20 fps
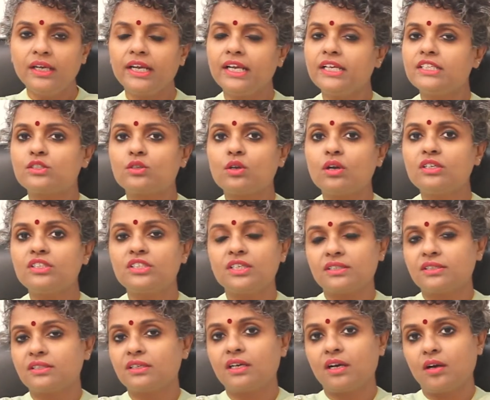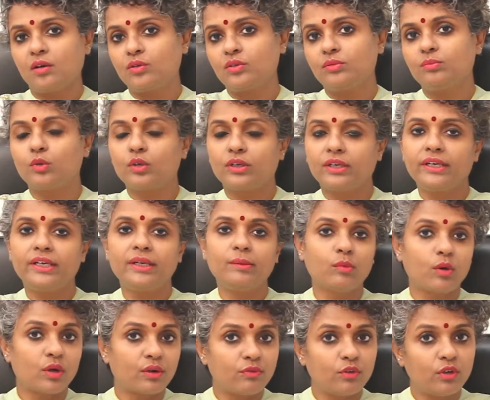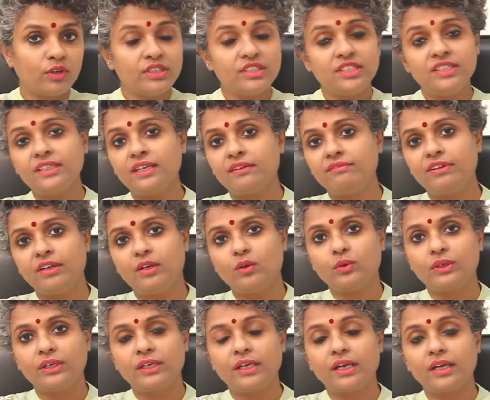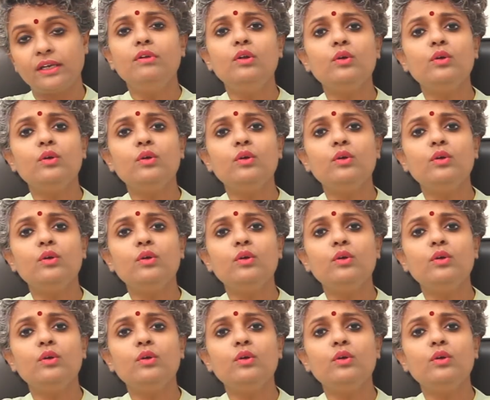it's not just the count, motility, morphology that we're looking at.